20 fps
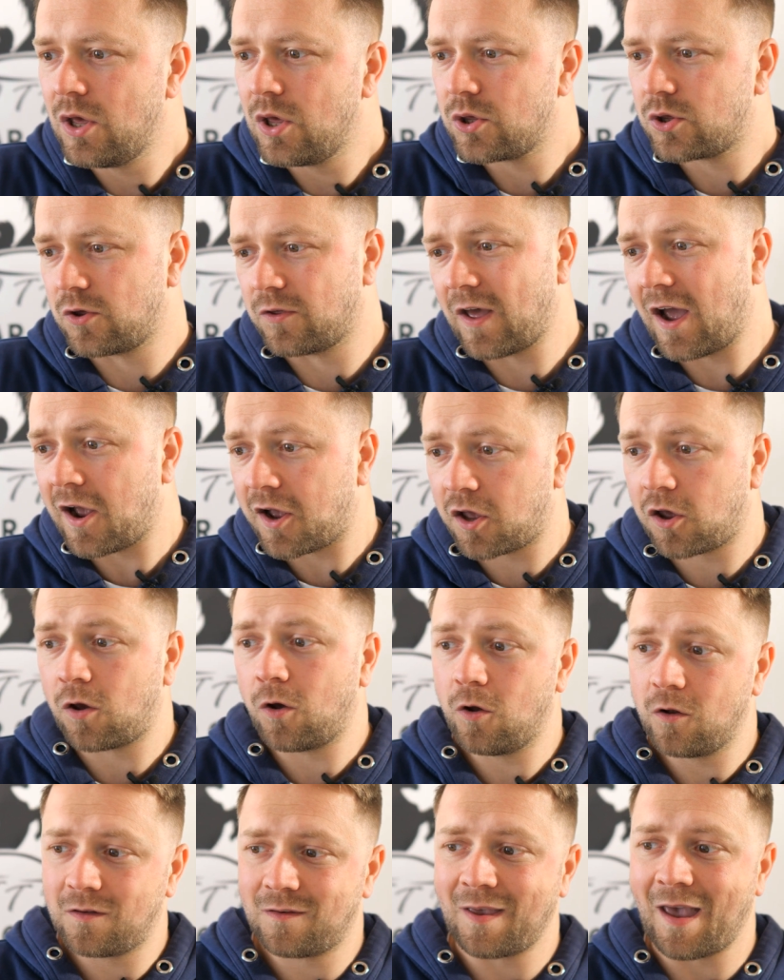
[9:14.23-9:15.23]
So that
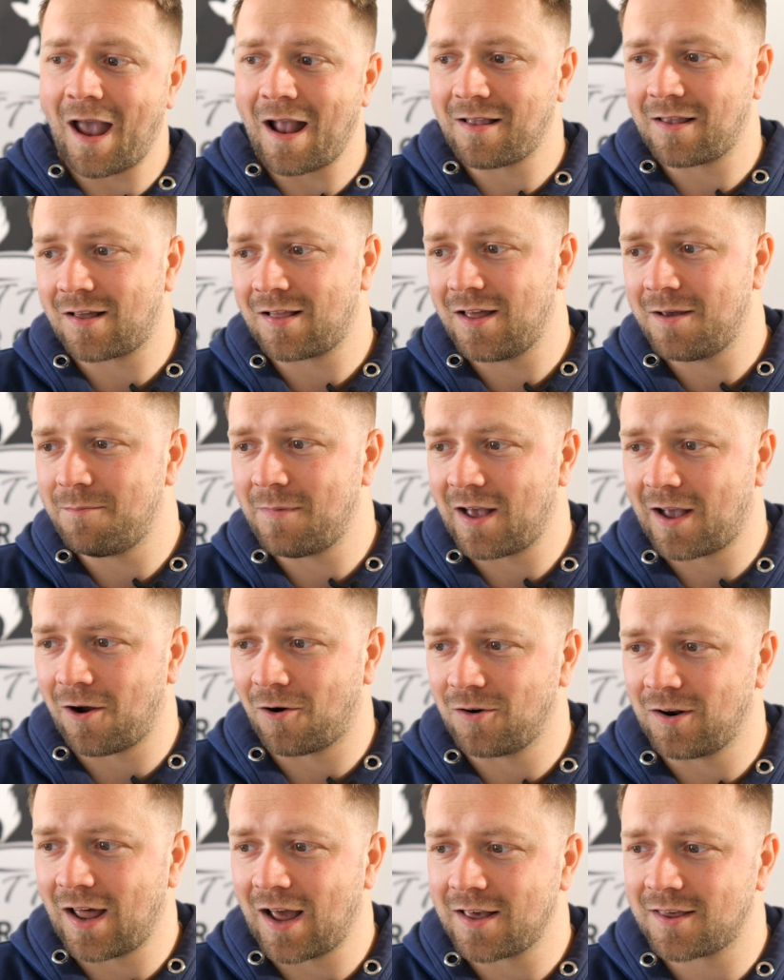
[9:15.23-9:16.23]
could technically make
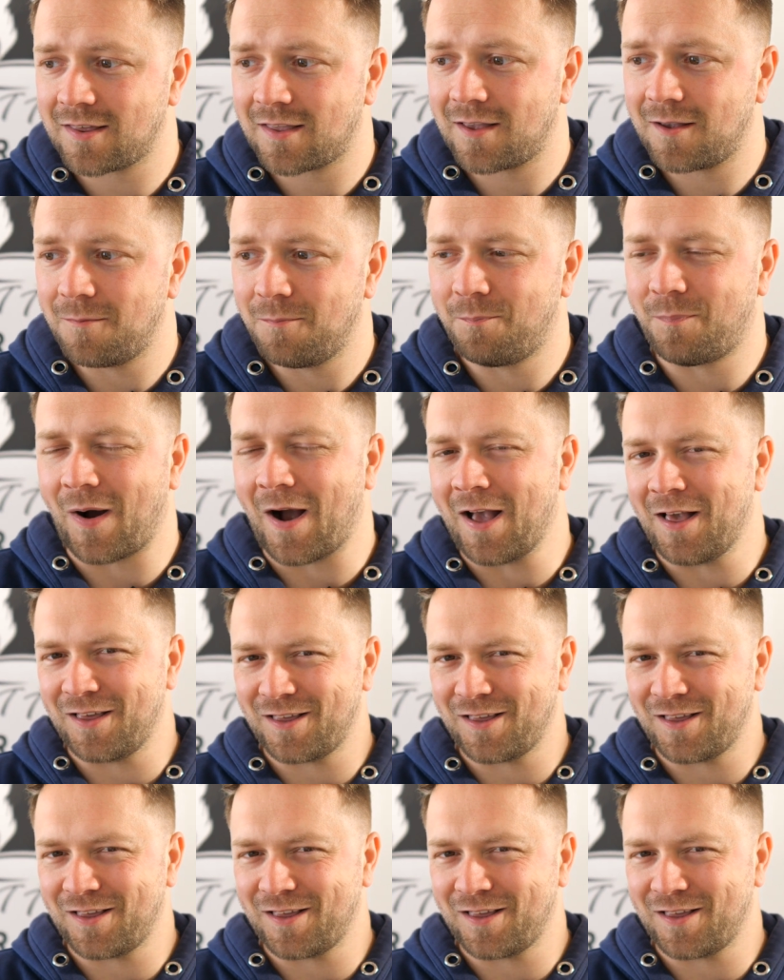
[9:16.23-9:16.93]
our list, but